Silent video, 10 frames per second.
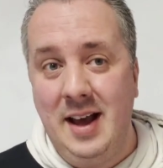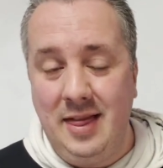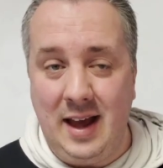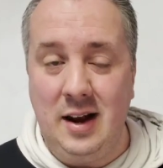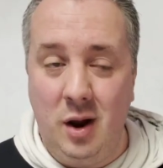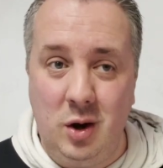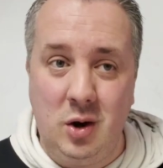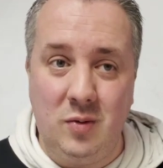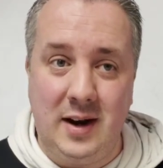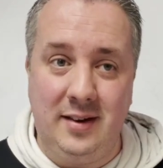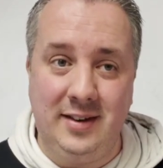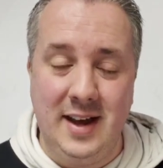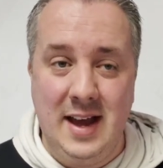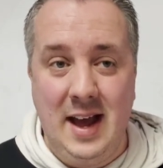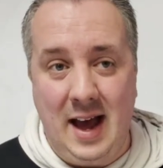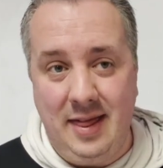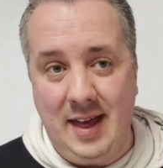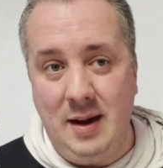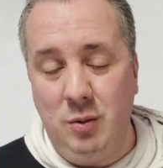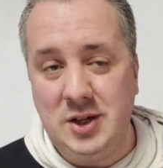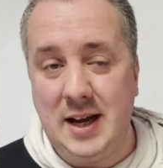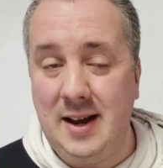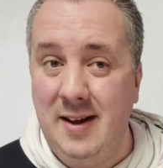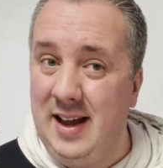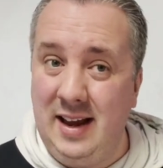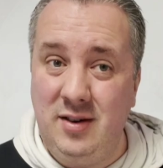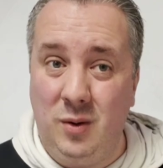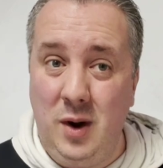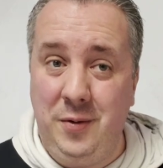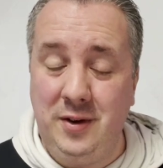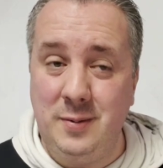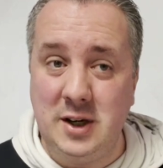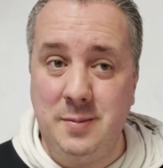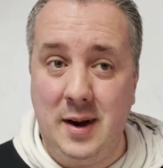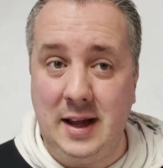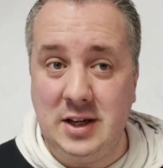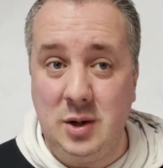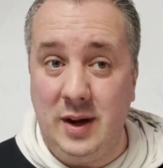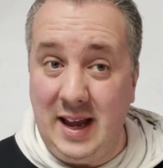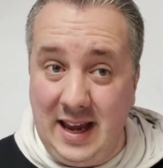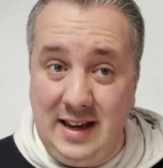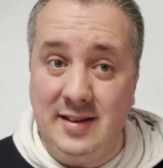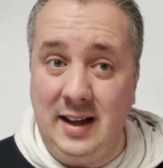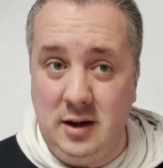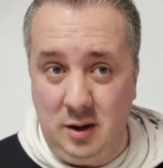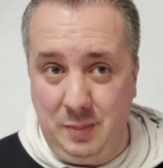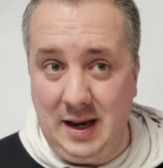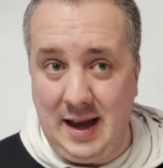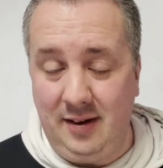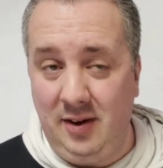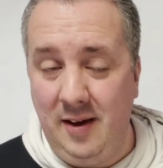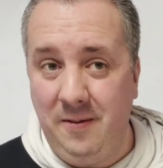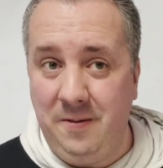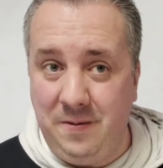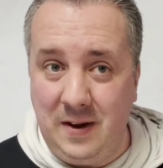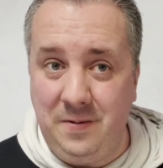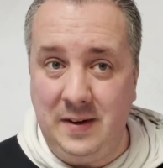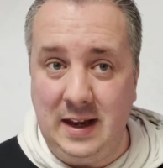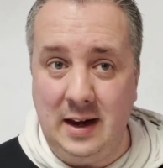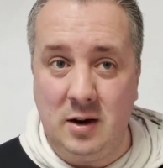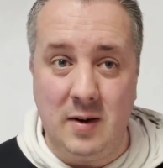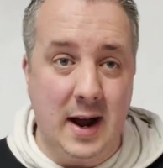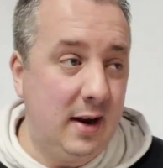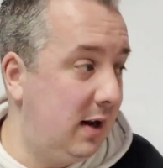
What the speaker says: They look at risk and they will say, it's not worth as much money. So it easily could be less, 50 grand